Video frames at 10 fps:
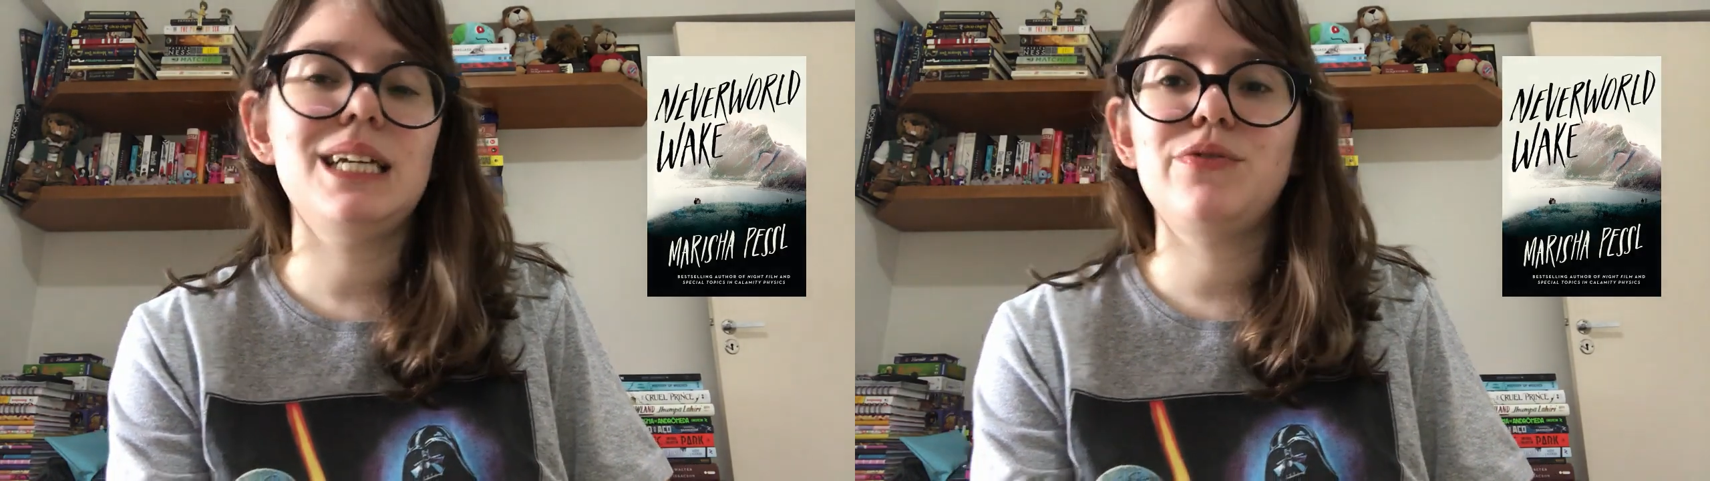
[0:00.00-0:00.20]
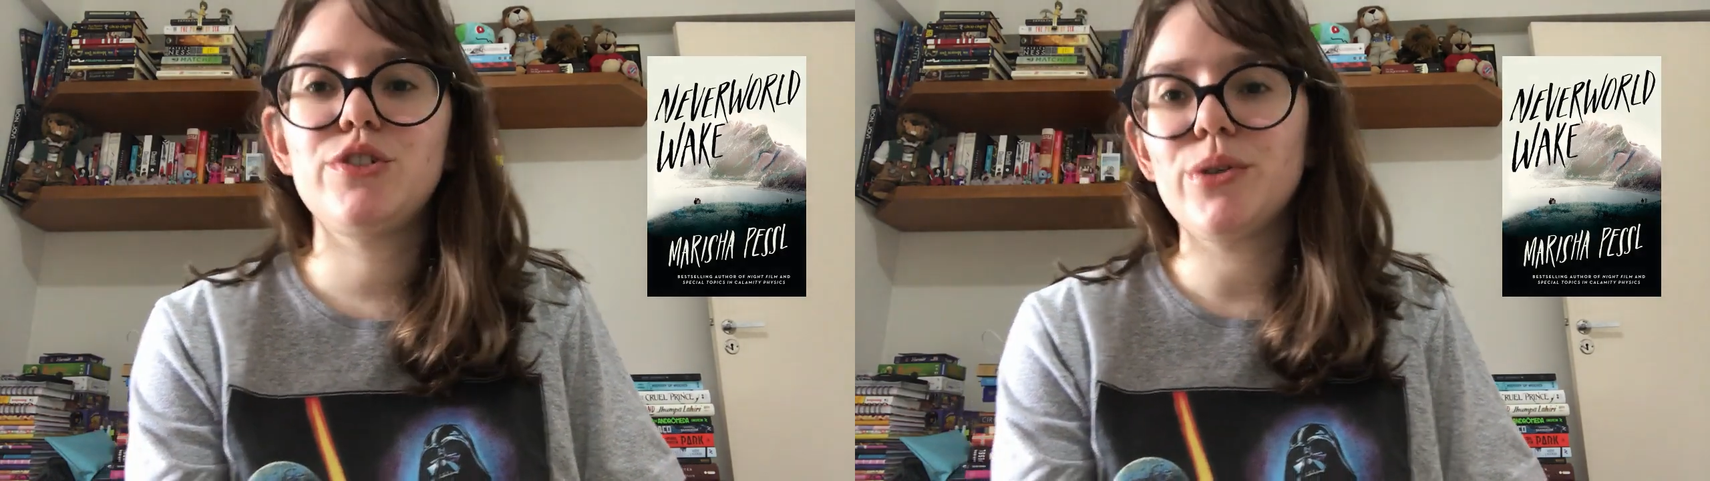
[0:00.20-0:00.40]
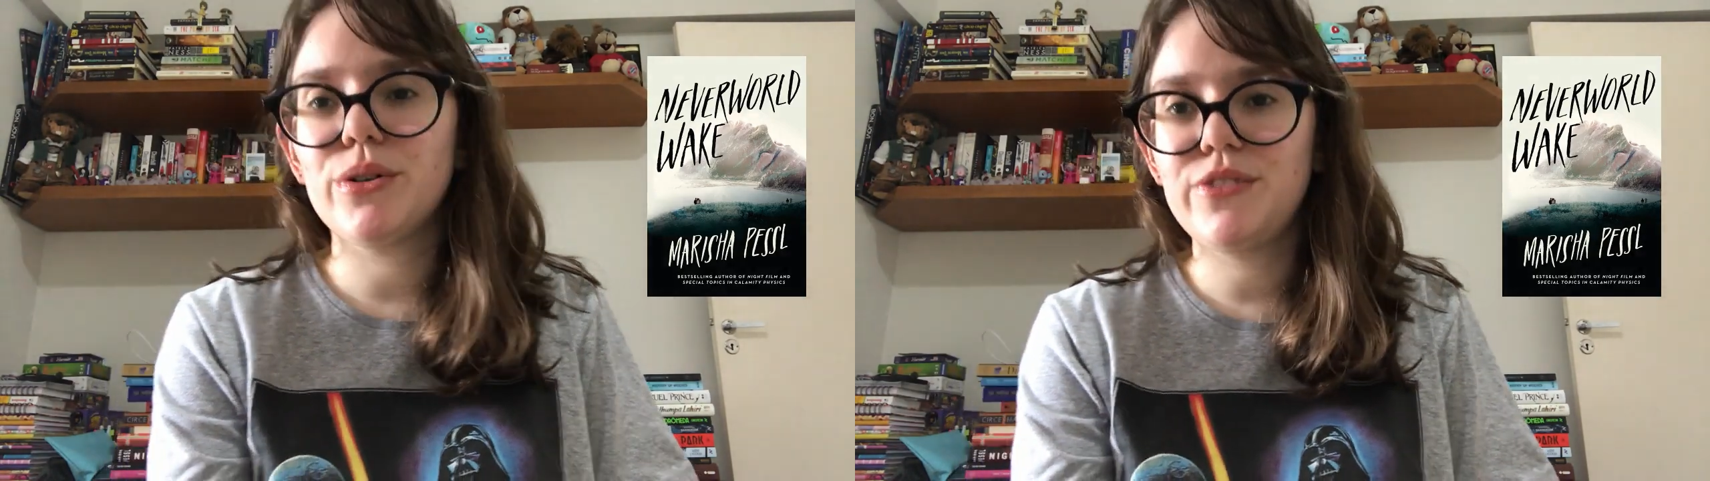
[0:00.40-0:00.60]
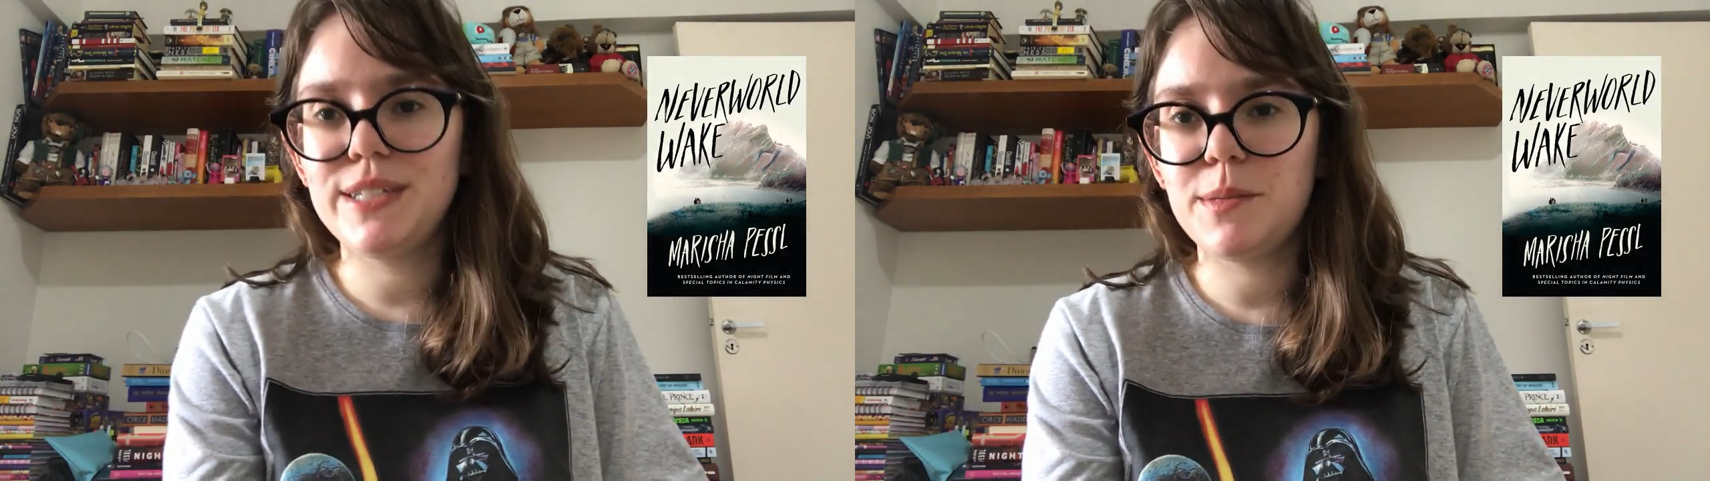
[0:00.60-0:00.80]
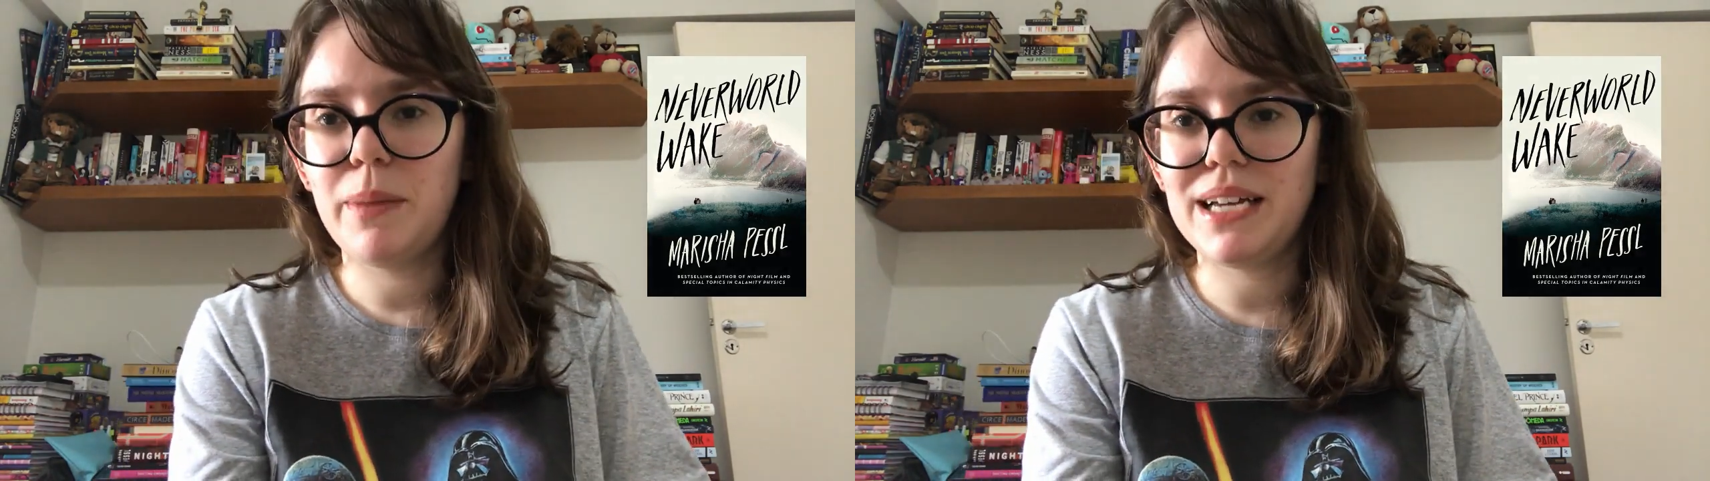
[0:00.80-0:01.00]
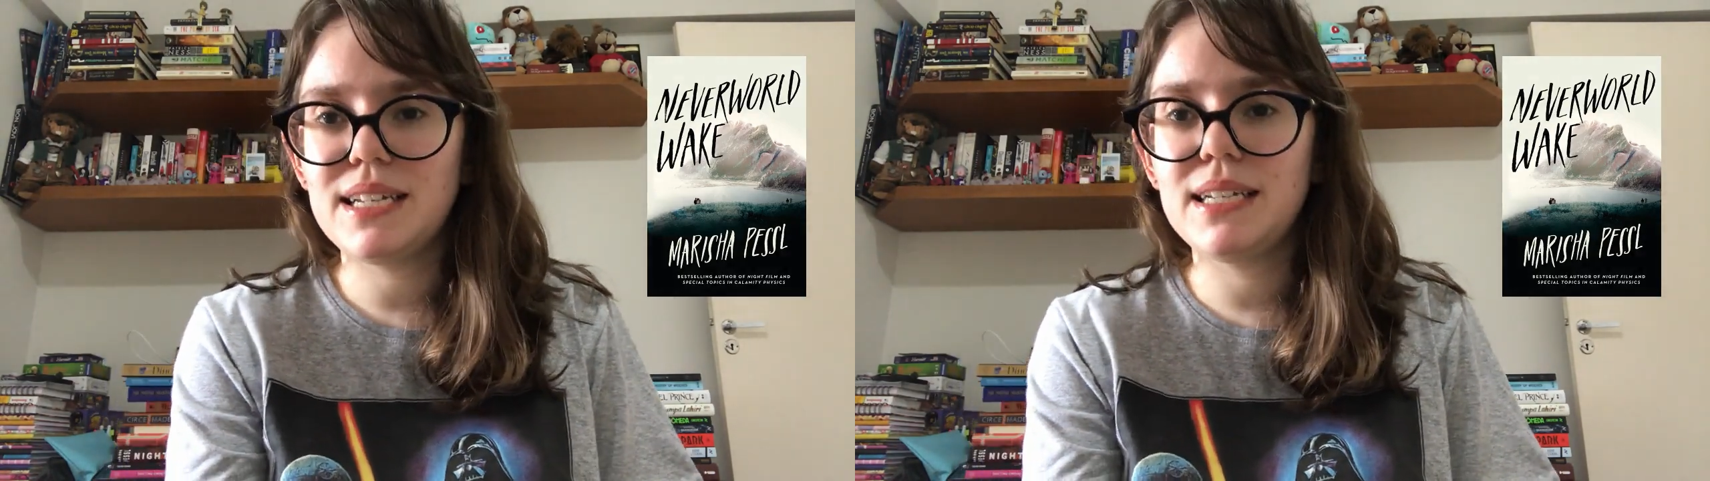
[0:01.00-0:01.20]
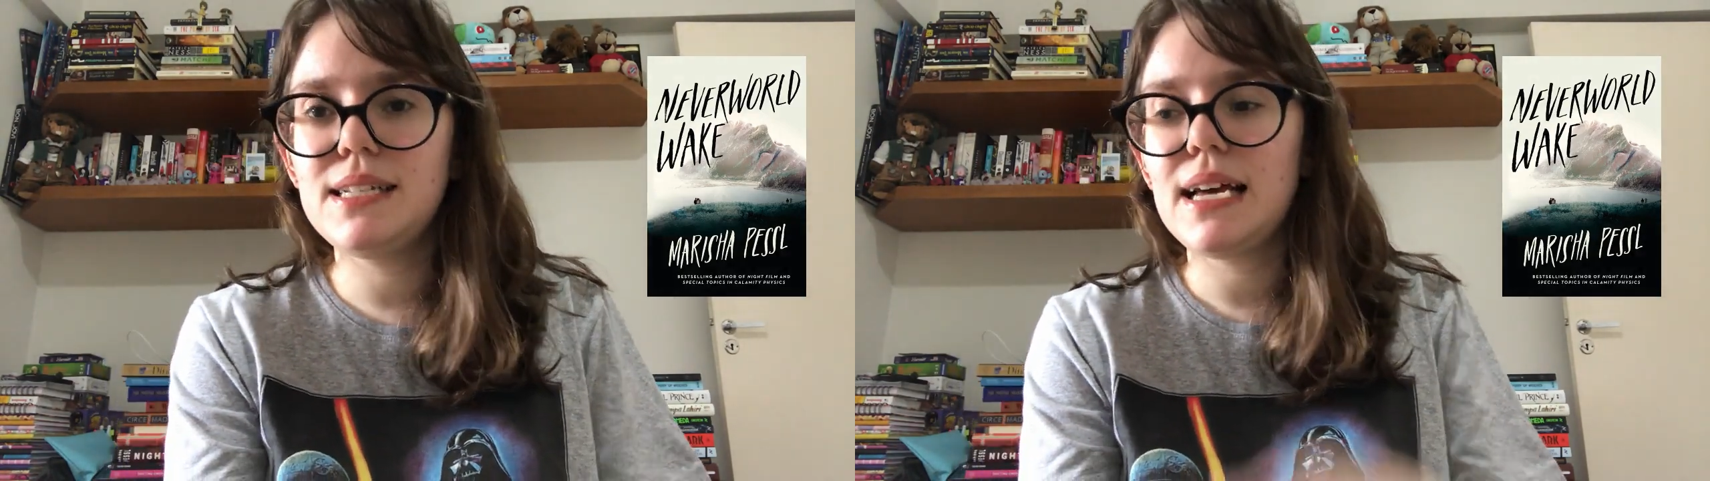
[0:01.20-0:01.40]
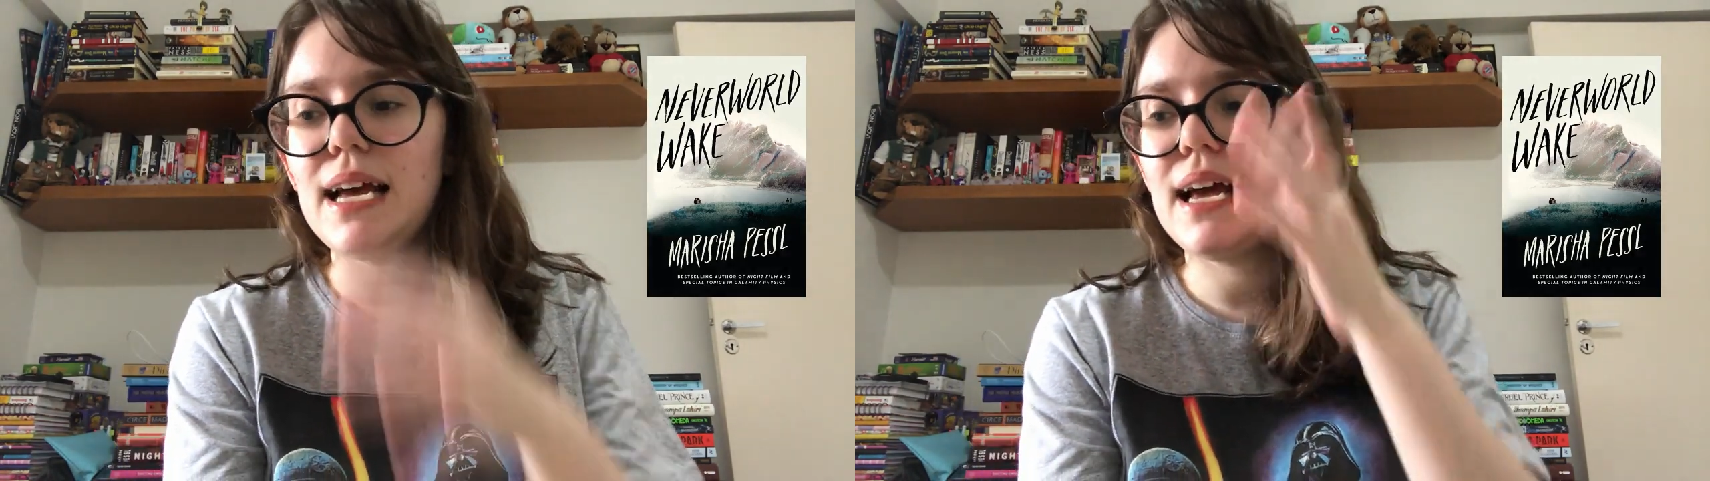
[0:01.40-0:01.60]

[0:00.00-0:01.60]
they've sort of disbanded,